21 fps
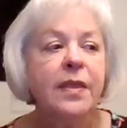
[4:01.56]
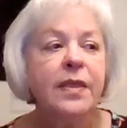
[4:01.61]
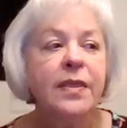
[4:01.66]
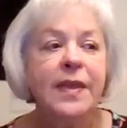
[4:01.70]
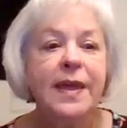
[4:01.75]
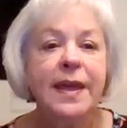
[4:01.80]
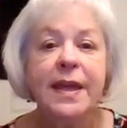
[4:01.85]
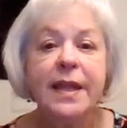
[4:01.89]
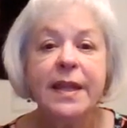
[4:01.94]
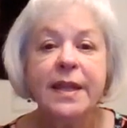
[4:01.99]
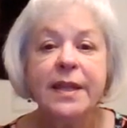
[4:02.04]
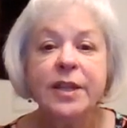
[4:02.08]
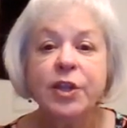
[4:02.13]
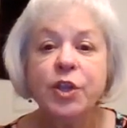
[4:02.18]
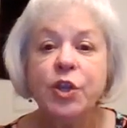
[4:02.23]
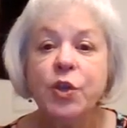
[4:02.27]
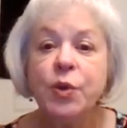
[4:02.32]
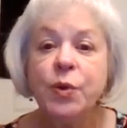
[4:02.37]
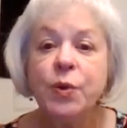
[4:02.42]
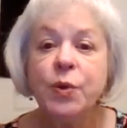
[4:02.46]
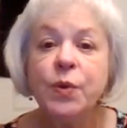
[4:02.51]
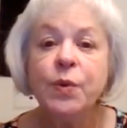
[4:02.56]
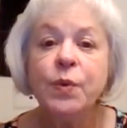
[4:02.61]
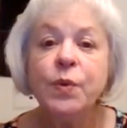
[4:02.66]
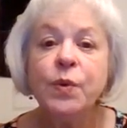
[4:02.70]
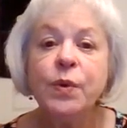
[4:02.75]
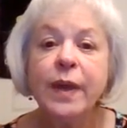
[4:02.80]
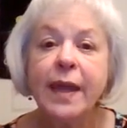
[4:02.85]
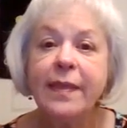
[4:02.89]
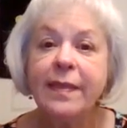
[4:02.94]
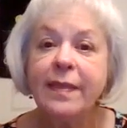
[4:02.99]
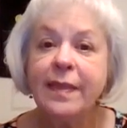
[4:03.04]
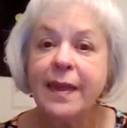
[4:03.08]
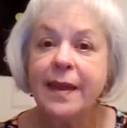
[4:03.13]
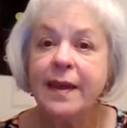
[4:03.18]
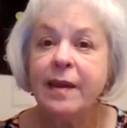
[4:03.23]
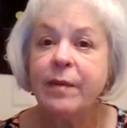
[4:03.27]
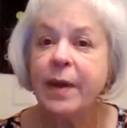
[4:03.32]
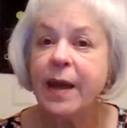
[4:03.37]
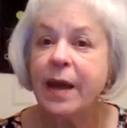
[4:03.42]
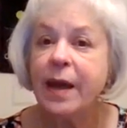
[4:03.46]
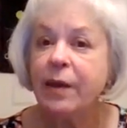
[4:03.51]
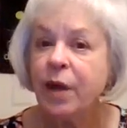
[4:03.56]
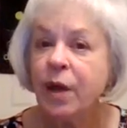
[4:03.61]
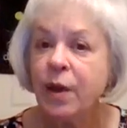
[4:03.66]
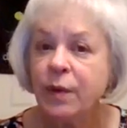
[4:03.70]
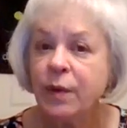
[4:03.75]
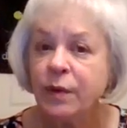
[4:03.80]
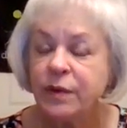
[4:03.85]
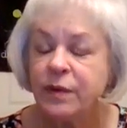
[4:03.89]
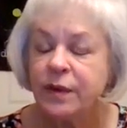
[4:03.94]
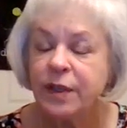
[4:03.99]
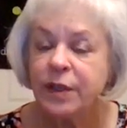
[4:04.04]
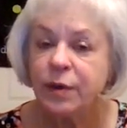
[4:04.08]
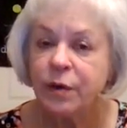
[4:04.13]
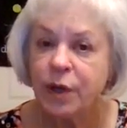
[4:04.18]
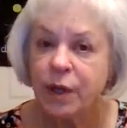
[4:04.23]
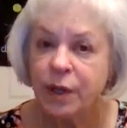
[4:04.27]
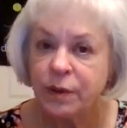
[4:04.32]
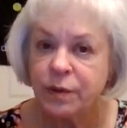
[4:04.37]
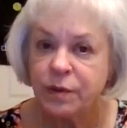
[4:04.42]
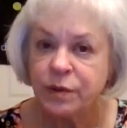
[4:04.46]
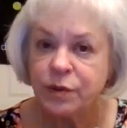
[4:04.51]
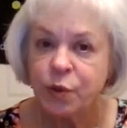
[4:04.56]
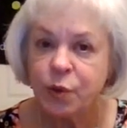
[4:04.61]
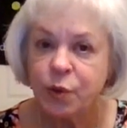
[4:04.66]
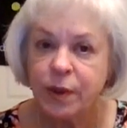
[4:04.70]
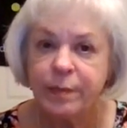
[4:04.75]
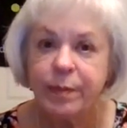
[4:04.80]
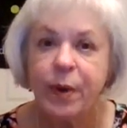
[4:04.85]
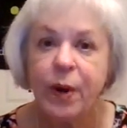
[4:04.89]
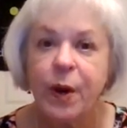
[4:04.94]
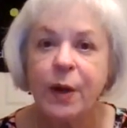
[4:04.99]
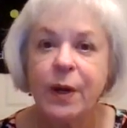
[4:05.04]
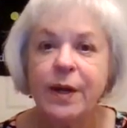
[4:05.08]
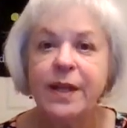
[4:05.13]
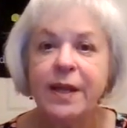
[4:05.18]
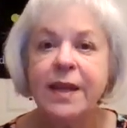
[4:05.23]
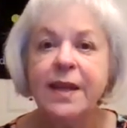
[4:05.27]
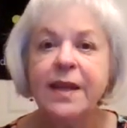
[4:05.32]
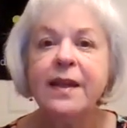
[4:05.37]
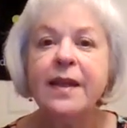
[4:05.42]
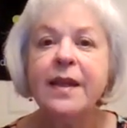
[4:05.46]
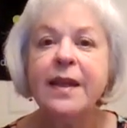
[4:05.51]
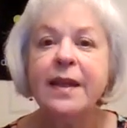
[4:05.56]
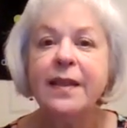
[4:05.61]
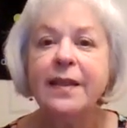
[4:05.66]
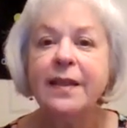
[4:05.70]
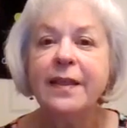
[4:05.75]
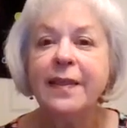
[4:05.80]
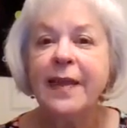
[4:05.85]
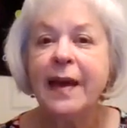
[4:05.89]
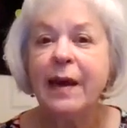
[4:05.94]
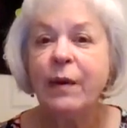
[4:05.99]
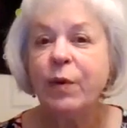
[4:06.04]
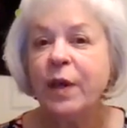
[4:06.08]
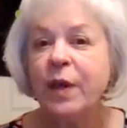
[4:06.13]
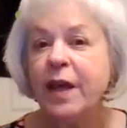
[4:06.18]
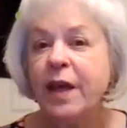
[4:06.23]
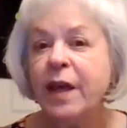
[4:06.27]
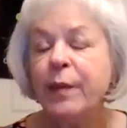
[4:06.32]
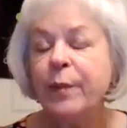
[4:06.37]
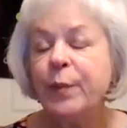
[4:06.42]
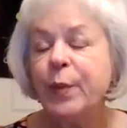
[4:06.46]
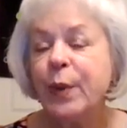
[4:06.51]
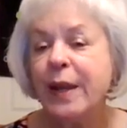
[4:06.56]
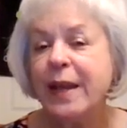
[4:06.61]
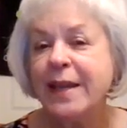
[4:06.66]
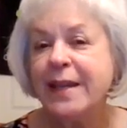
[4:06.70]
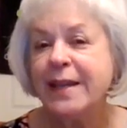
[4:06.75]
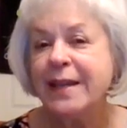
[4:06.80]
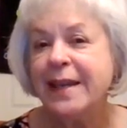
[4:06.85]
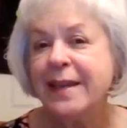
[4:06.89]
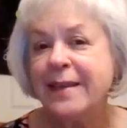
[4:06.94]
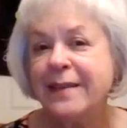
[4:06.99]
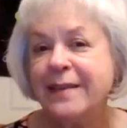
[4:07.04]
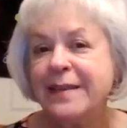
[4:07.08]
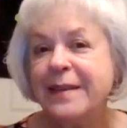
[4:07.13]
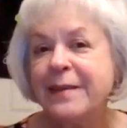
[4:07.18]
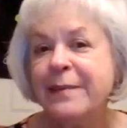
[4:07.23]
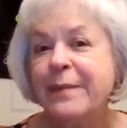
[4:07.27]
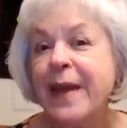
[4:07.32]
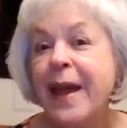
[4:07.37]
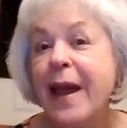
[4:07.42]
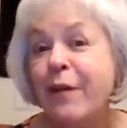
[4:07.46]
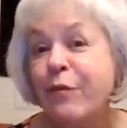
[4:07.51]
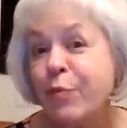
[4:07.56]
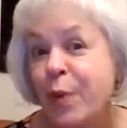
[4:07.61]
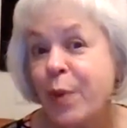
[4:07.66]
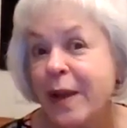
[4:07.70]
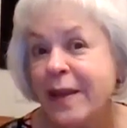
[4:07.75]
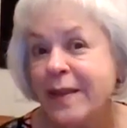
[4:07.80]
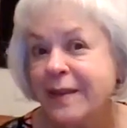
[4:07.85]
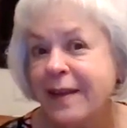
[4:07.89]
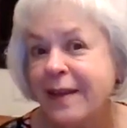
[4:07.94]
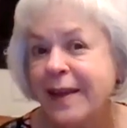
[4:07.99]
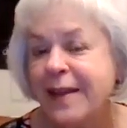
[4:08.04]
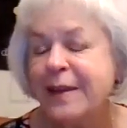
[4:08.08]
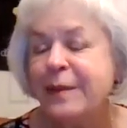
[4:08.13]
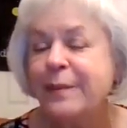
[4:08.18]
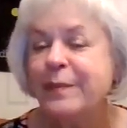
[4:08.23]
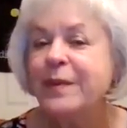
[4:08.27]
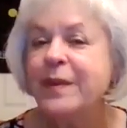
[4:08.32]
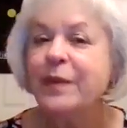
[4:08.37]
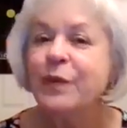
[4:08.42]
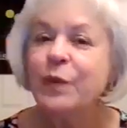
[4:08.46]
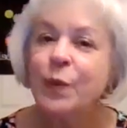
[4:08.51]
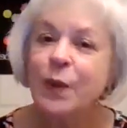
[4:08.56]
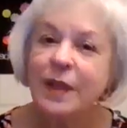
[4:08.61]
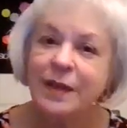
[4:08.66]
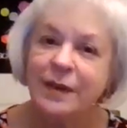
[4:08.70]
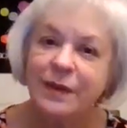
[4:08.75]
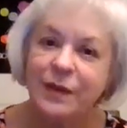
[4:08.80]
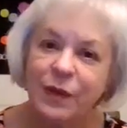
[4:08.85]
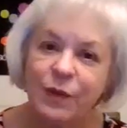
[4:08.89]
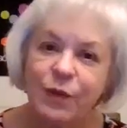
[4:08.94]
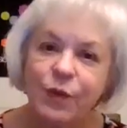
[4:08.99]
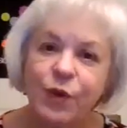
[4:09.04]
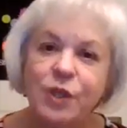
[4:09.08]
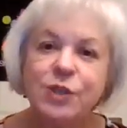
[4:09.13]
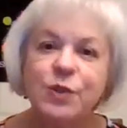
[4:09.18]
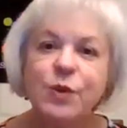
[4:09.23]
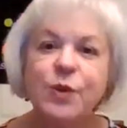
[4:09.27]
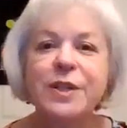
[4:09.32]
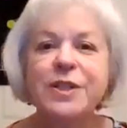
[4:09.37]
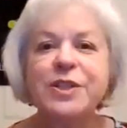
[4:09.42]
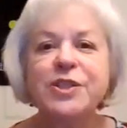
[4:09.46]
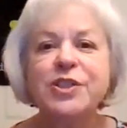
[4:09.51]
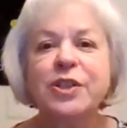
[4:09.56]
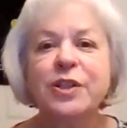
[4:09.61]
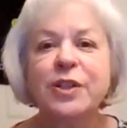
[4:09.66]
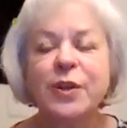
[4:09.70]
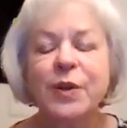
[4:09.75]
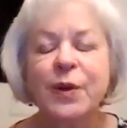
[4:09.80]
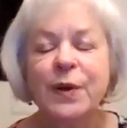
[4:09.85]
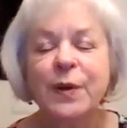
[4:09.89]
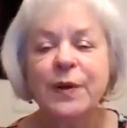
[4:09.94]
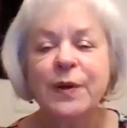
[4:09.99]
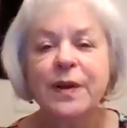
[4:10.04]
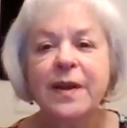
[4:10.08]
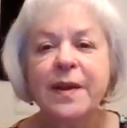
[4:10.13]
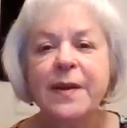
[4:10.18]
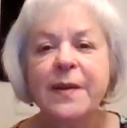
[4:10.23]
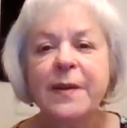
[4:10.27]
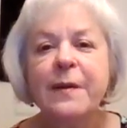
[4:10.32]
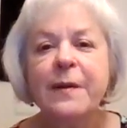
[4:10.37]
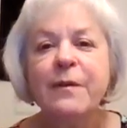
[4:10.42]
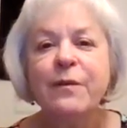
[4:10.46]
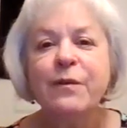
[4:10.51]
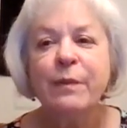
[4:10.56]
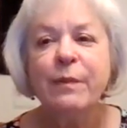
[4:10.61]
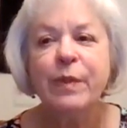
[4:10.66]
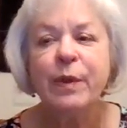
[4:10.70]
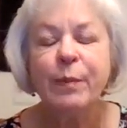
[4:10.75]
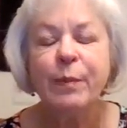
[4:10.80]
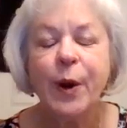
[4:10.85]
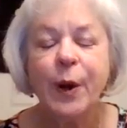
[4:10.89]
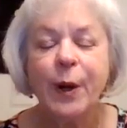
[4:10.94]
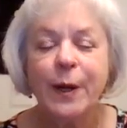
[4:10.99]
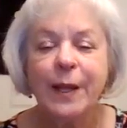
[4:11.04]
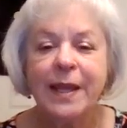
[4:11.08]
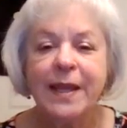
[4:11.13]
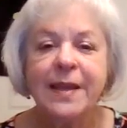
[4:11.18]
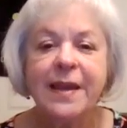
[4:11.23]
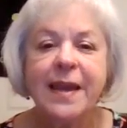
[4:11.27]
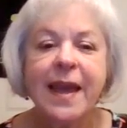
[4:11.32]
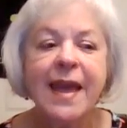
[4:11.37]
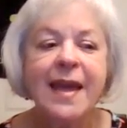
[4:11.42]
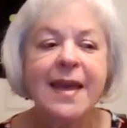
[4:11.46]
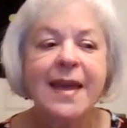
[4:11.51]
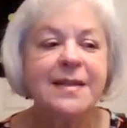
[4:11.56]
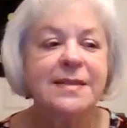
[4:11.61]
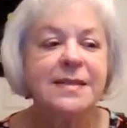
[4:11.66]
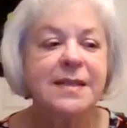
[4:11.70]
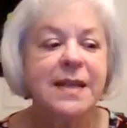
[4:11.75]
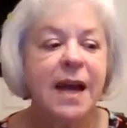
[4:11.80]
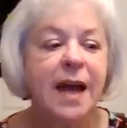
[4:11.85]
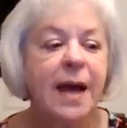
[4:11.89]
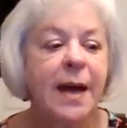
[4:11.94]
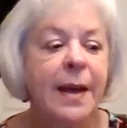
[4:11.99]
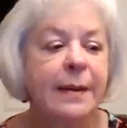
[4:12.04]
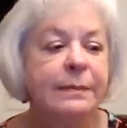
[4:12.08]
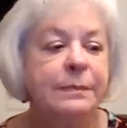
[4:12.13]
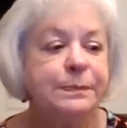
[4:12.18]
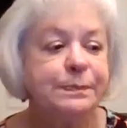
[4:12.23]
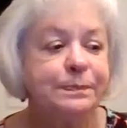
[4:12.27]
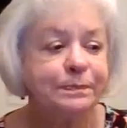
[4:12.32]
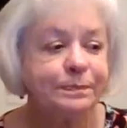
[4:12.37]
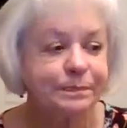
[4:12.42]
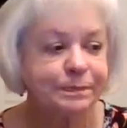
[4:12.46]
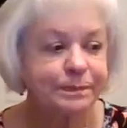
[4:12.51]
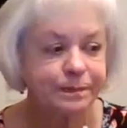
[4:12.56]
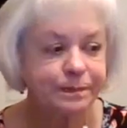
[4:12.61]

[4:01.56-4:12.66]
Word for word: then you can think about hosting your own toy party. That will help Brandie get some half price items as well as the free toys she'll earn from the party. And um,